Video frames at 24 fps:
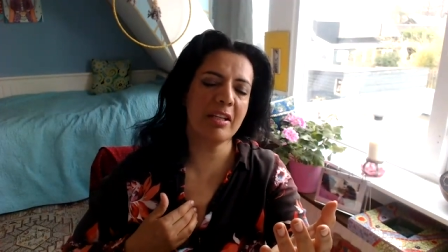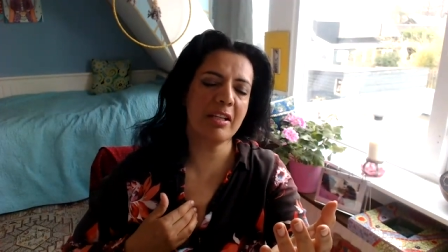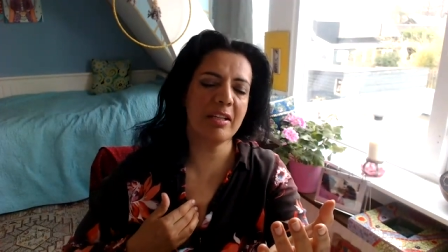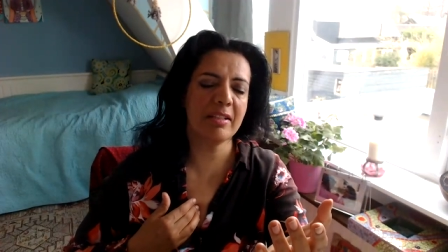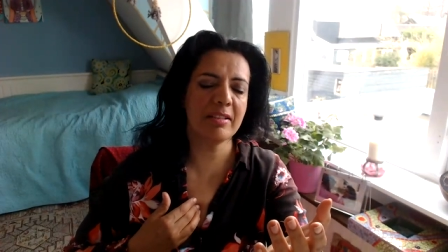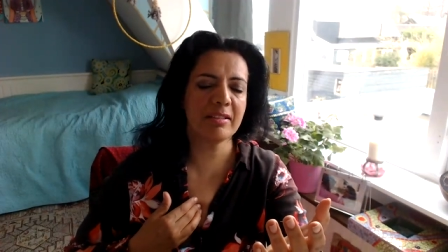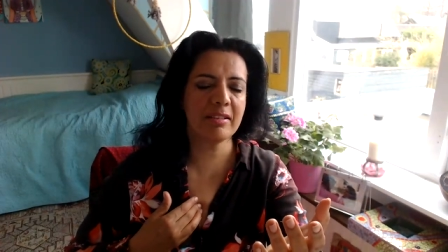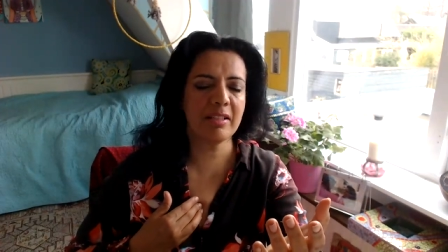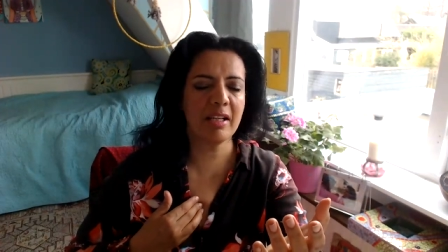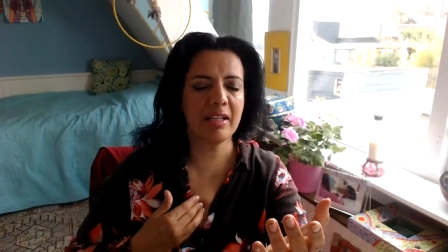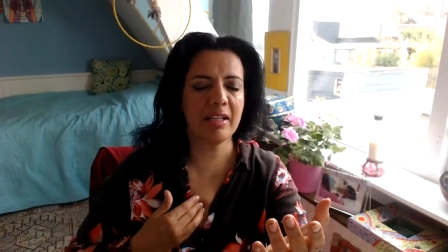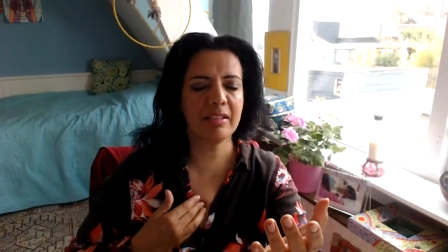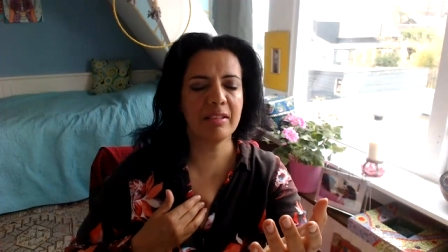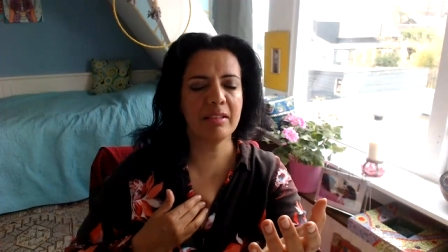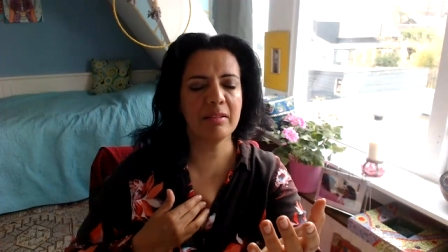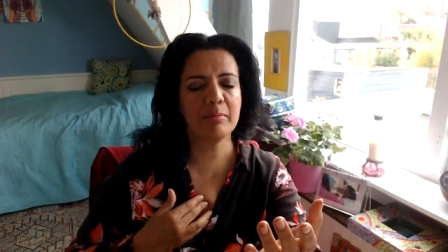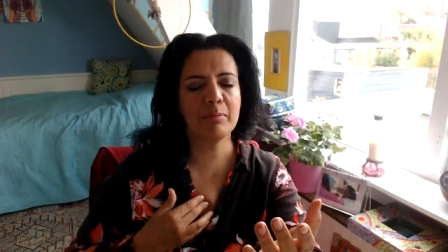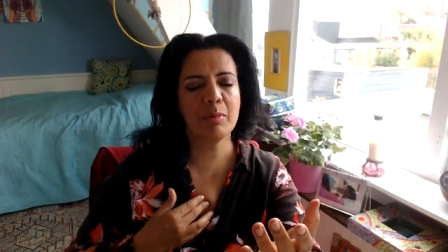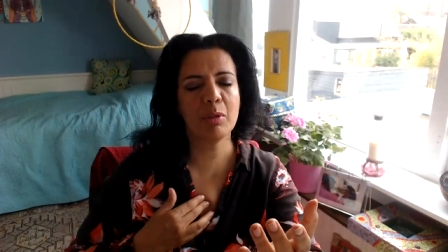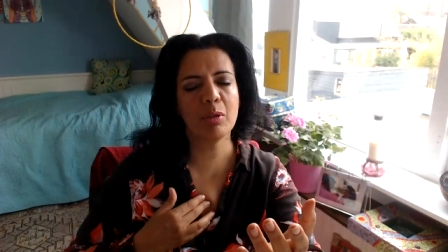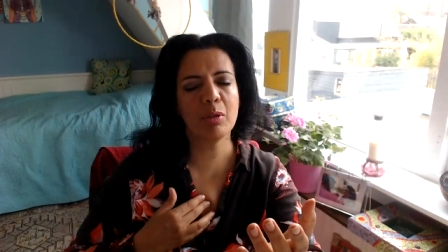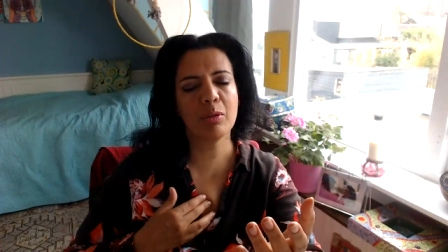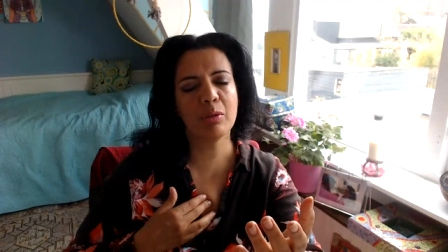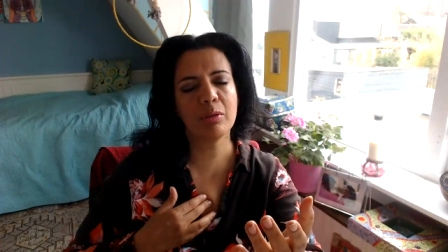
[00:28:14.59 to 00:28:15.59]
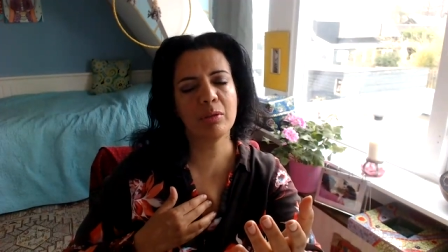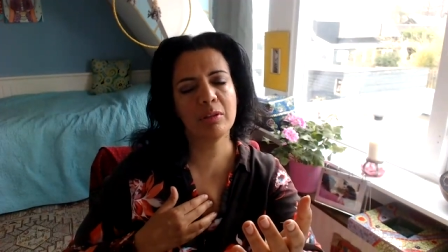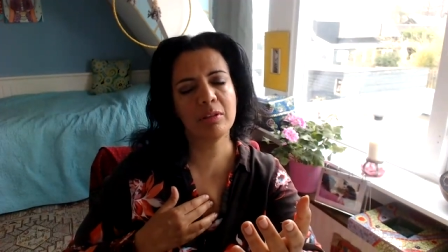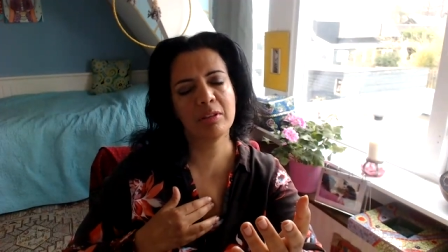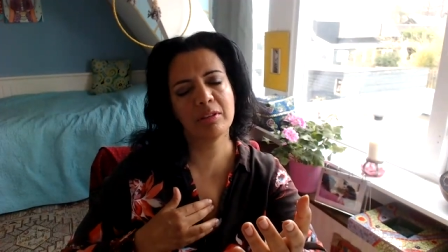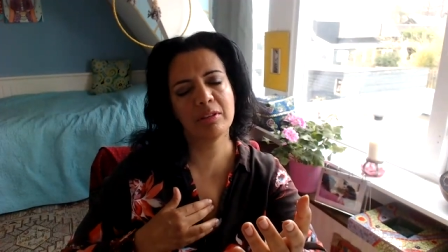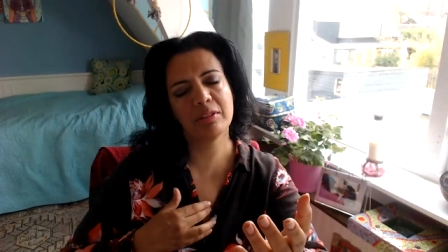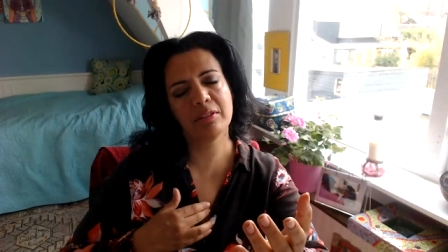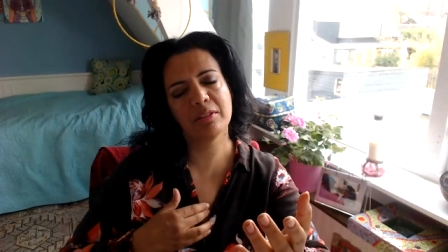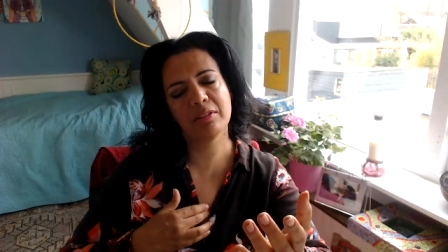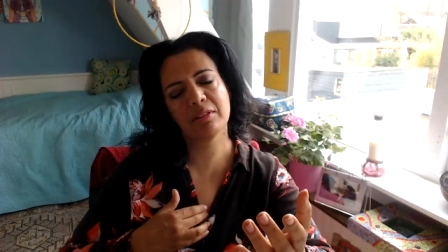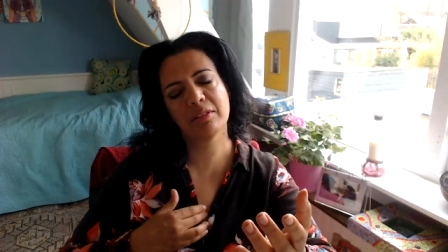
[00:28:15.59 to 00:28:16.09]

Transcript: inside the ball